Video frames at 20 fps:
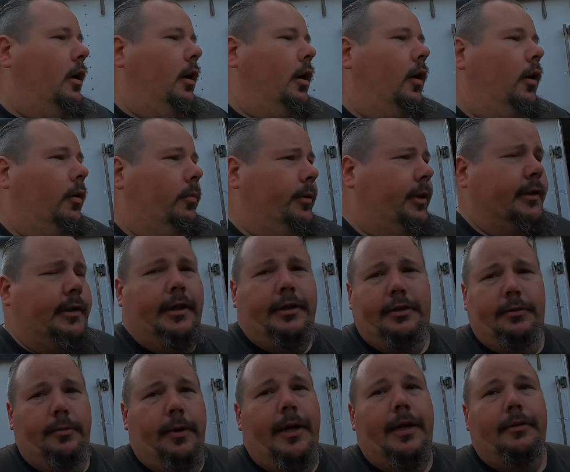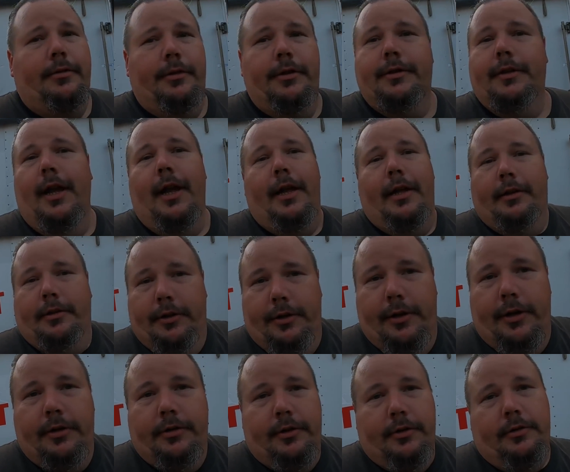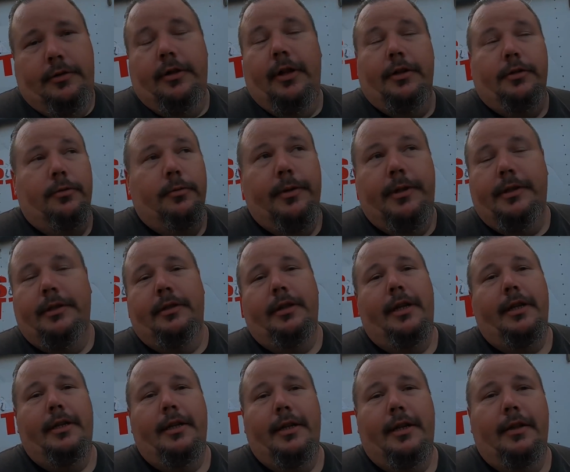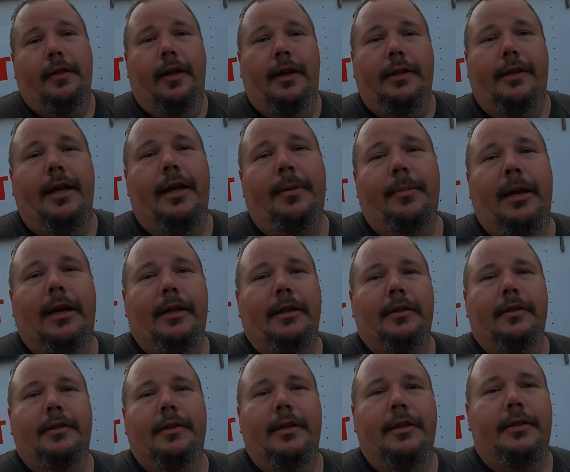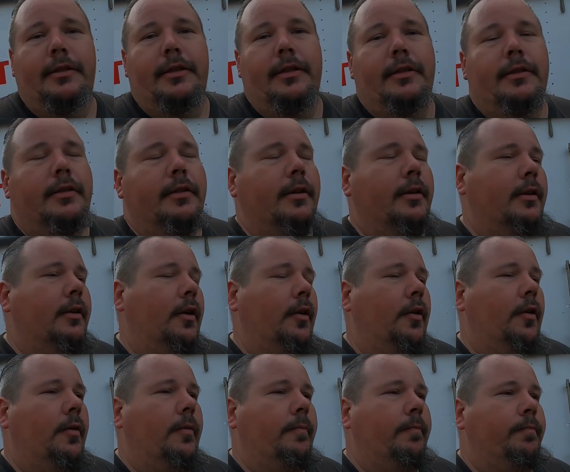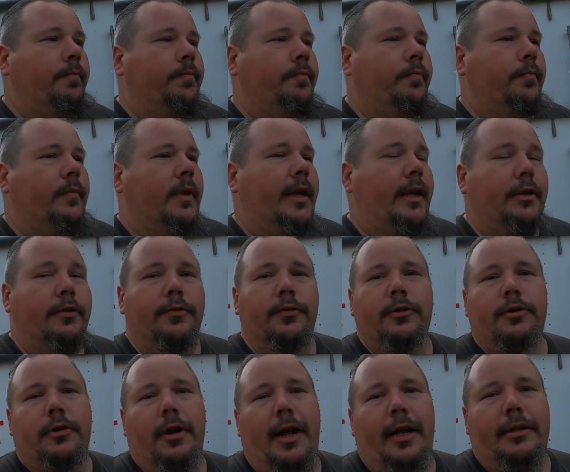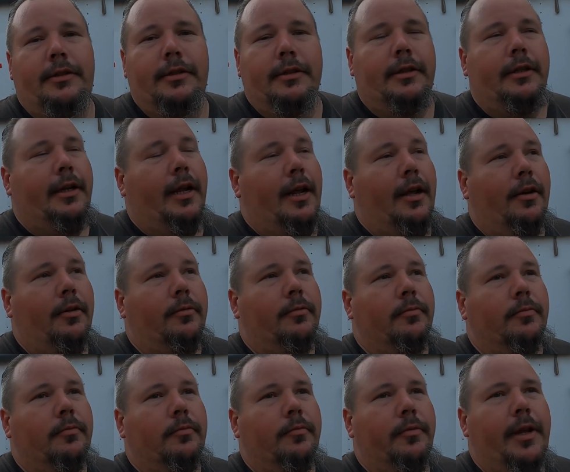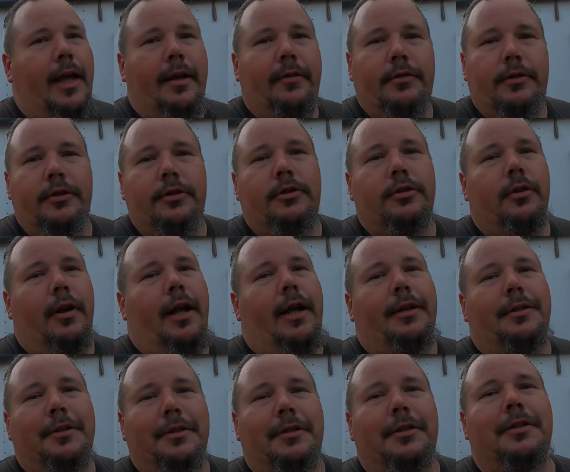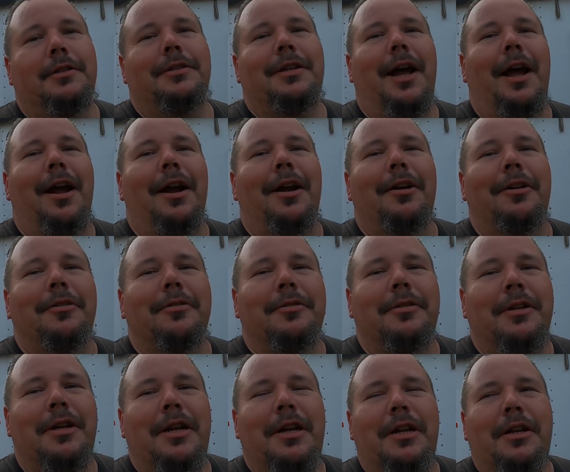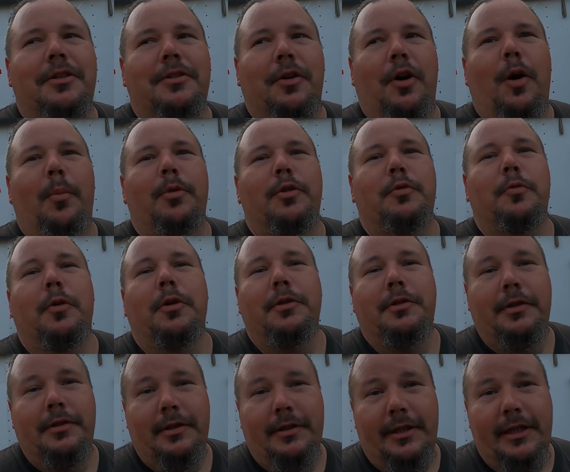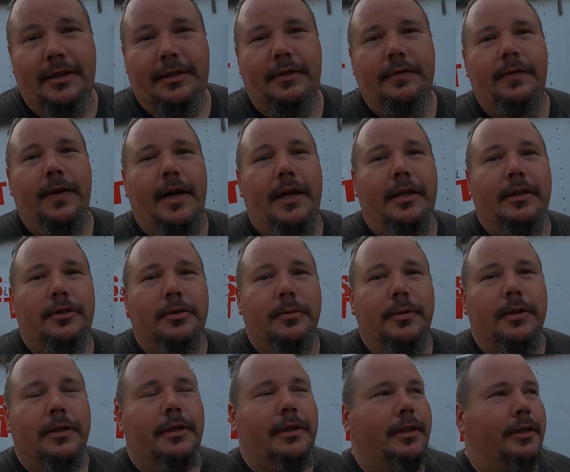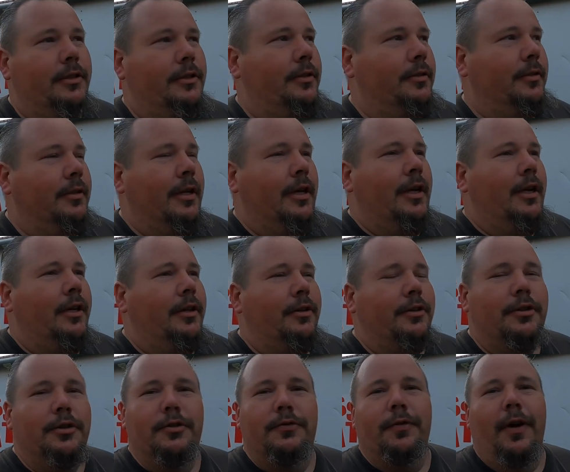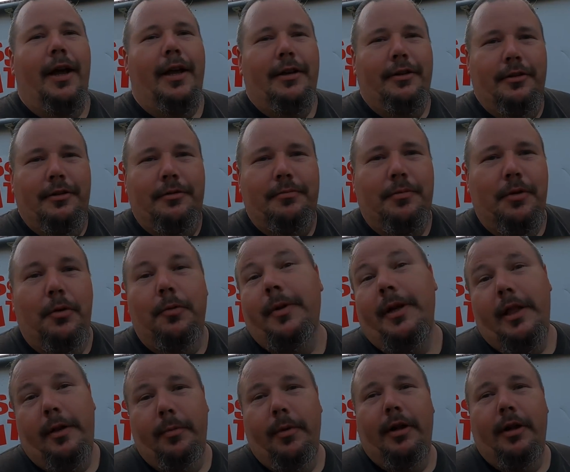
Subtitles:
because that's the way it's designed. You know, just that's the reason they did it like that back in the 60s. Is for traction, and now we have good tracks and good tires, so it almost works as a disadvantage, really, because you're just fighting a wheelie